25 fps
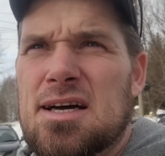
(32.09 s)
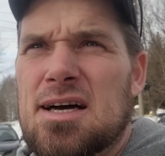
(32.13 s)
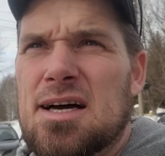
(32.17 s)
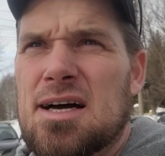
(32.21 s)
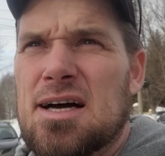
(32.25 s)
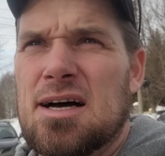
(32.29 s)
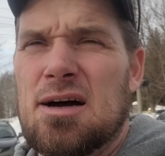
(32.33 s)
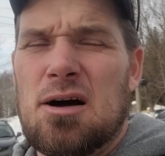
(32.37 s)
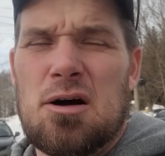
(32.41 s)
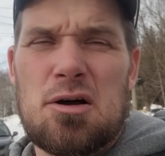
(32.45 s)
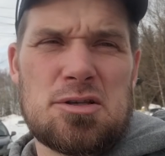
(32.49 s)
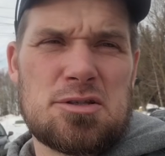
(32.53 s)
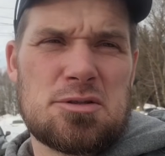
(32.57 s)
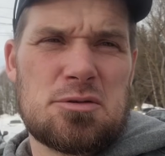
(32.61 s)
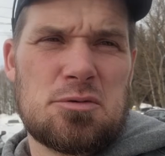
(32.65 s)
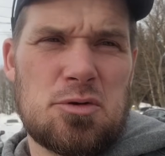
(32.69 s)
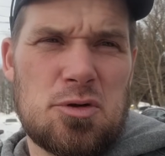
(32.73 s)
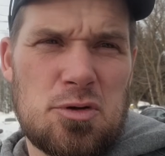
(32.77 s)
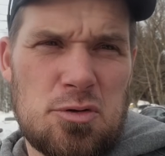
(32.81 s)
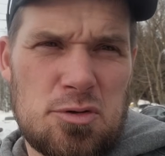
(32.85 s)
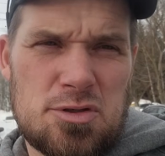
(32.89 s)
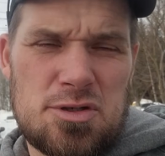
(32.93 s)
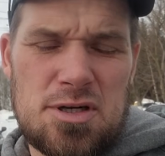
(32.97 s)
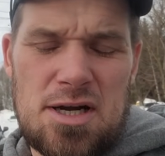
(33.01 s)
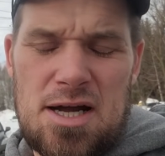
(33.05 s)
Also
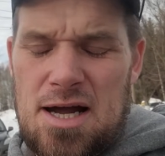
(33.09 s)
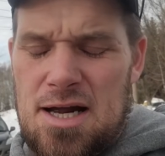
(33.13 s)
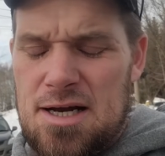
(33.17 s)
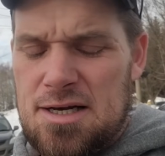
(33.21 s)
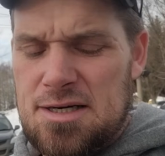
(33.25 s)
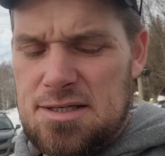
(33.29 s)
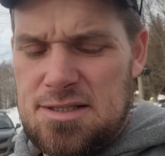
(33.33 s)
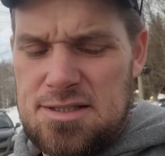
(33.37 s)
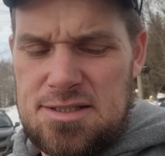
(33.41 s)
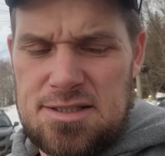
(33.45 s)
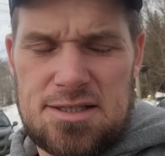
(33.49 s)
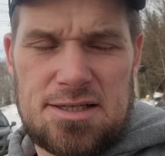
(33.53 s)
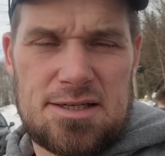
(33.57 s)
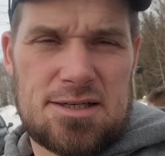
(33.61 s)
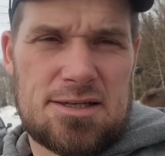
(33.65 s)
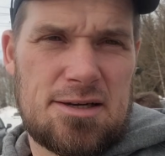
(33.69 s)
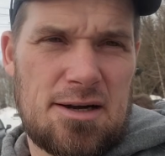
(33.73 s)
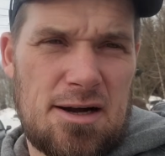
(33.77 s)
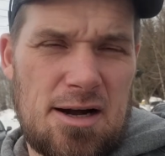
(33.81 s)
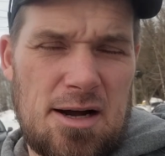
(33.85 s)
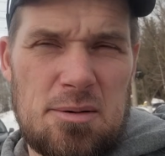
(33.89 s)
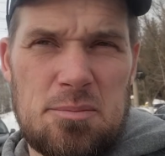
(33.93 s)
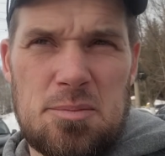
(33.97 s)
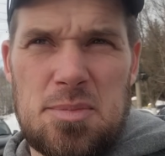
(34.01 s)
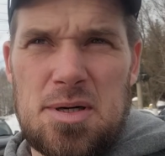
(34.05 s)
new tractors, they got
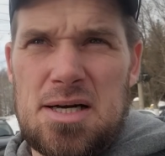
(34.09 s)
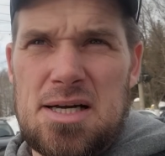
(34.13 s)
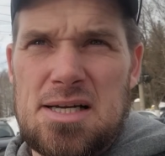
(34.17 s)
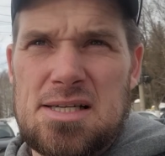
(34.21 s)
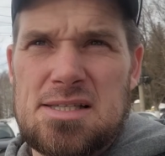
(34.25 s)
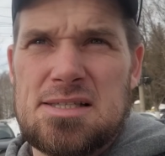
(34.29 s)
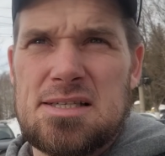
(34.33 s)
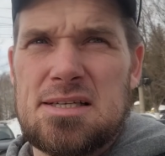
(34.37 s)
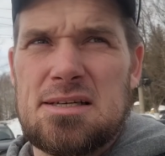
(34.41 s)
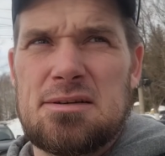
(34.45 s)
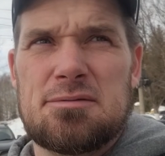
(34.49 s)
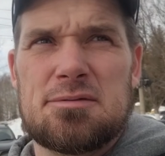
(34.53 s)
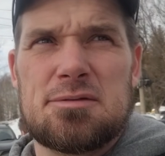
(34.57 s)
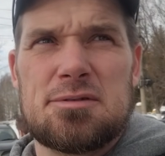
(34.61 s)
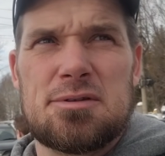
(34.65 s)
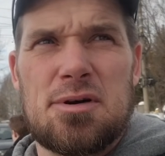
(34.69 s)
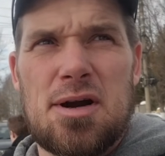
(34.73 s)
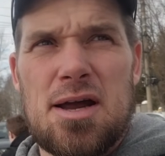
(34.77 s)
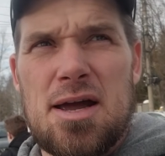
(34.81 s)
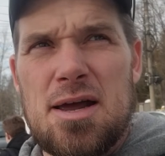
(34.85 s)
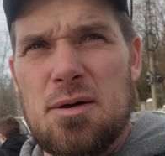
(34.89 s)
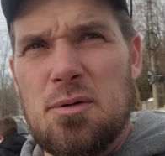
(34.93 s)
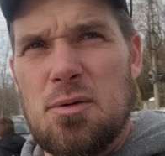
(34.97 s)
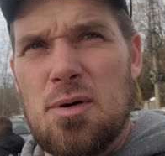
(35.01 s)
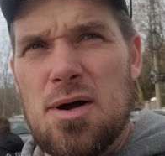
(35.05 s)
combines, they have
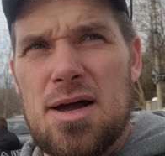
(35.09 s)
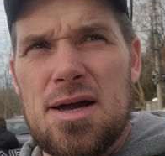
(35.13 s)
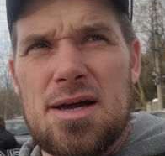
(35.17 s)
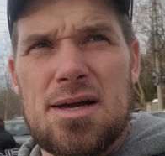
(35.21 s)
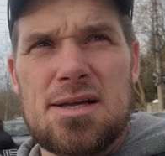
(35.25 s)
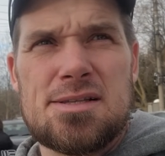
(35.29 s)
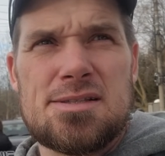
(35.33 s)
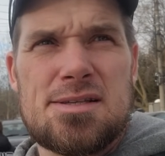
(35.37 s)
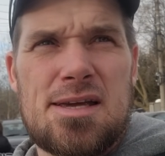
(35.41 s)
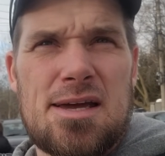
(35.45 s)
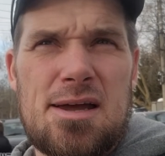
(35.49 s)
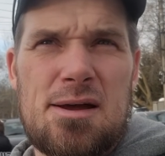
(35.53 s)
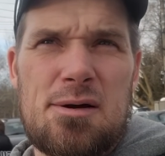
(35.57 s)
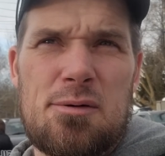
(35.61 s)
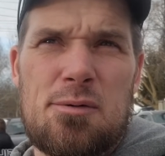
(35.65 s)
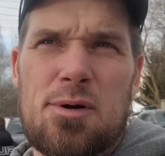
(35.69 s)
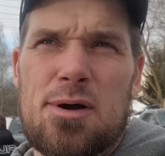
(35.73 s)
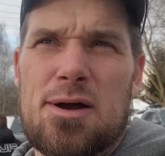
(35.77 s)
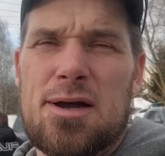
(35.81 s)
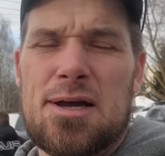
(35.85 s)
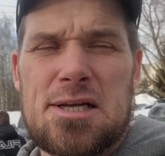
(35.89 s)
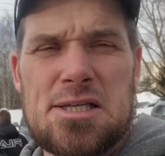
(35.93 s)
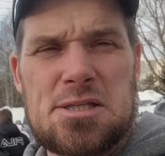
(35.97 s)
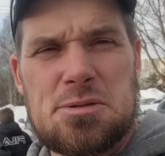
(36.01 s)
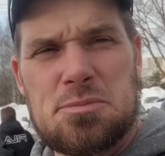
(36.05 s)
grain wagons, hay
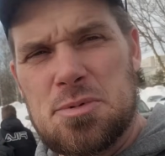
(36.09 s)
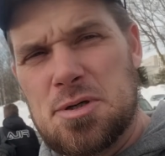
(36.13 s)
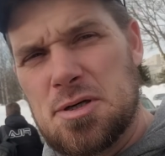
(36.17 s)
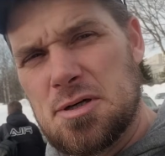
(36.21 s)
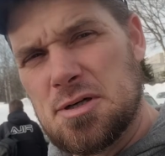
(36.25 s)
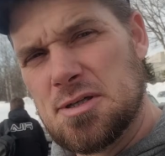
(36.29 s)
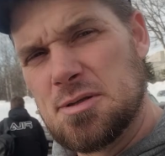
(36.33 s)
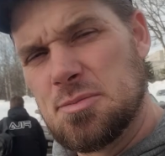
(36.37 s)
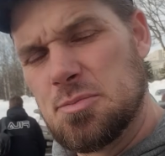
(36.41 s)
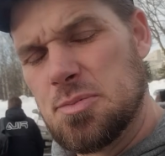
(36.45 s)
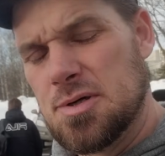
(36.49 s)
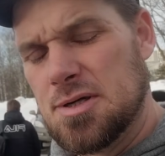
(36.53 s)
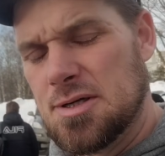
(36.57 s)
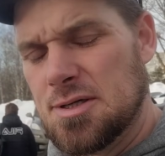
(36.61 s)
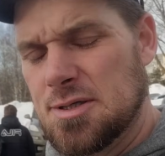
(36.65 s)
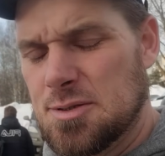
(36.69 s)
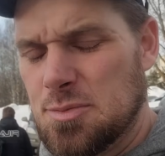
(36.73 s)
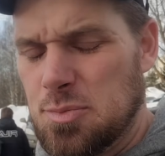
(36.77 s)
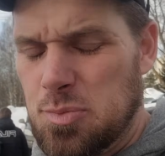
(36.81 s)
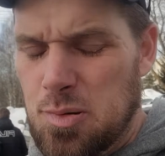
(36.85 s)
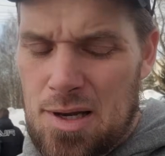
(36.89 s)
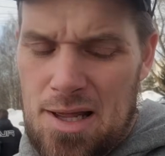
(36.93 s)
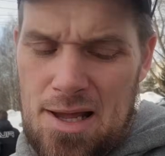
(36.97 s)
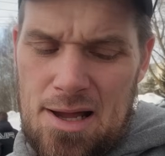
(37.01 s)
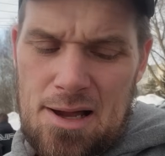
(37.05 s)
wagons, manure spreaders,
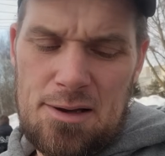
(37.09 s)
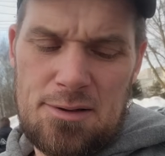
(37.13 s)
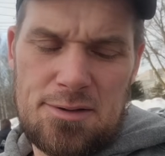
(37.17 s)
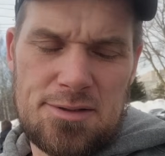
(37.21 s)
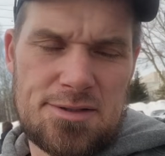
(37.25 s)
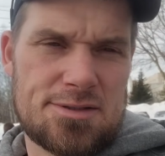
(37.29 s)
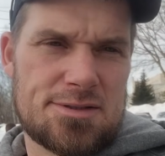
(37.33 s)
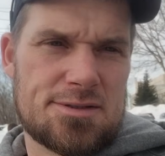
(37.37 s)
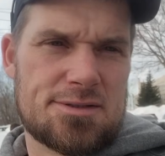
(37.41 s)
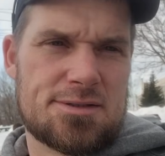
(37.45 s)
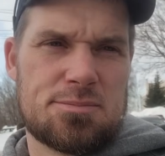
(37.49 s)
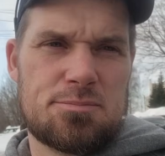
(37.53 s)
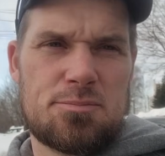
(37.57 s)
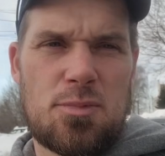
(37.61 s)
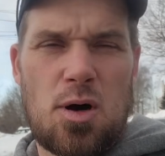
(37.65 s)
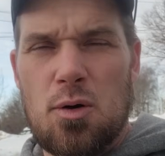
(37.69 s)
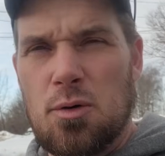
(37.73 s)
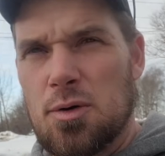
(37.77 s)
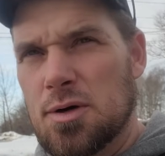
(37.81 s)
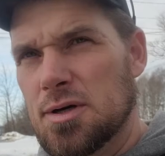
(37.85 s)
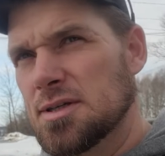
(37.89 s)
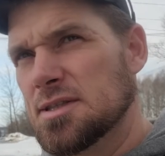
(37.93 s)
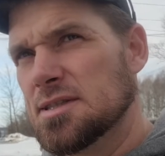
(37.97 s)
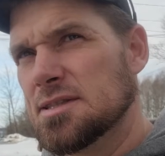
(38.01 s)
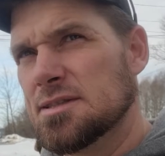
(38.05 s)
plows,
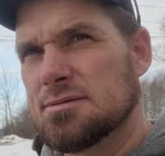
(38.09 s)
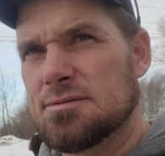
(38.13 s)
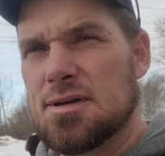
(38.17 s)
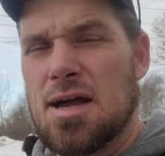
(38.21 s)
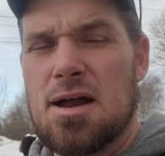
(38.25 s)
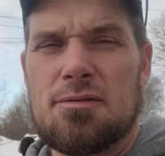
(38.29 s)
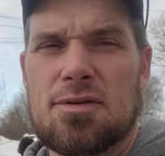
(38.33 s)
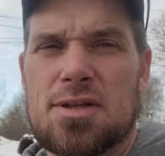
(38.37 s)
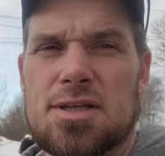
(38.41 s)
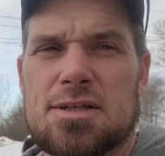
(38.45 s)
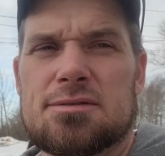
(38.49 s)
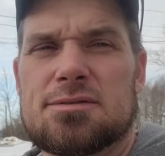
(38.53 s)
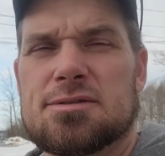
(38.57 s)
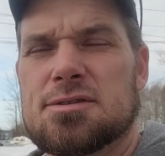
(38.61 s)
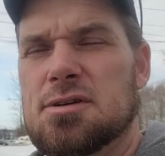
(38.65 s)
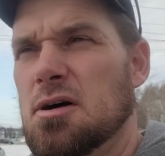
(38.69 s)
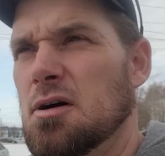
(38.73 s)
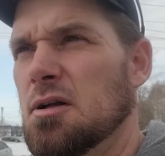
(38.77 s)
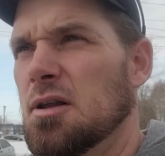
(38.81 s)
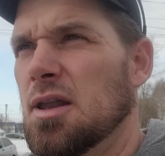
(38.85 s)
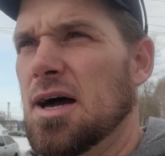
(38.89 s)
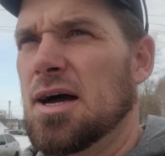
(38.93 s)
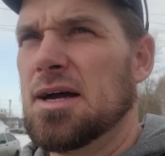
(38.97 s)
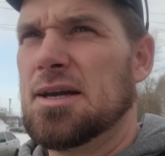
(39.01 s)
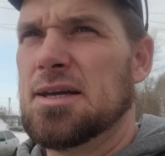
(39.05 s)
mowers, everything. It's
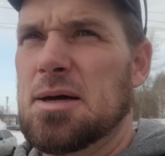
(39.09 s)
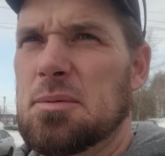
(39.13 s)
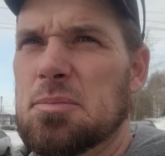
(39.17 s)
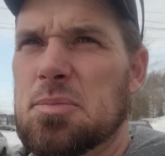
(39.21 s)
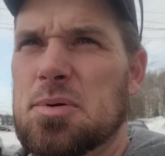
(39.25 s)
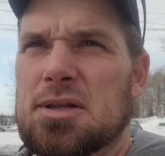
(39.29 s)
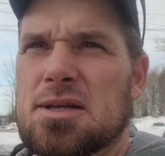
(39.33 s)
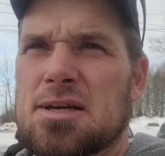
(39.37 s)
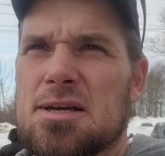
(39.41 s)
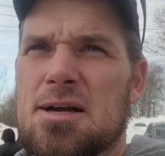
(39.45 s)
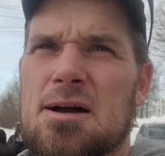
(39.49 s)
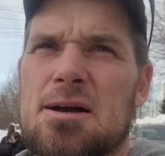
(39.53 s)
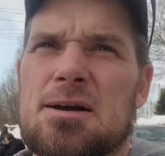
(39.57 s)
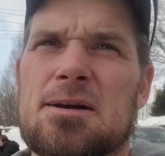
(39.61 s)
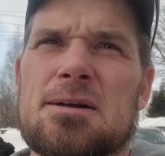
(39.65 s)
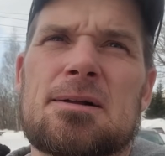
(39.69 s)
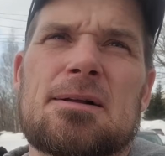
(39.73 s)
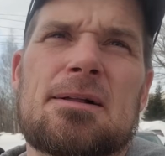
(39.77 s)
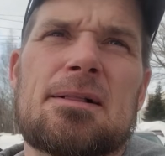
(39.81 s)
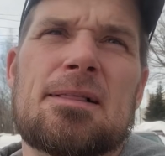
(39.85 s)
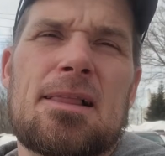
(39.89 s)
all lined up in the yard.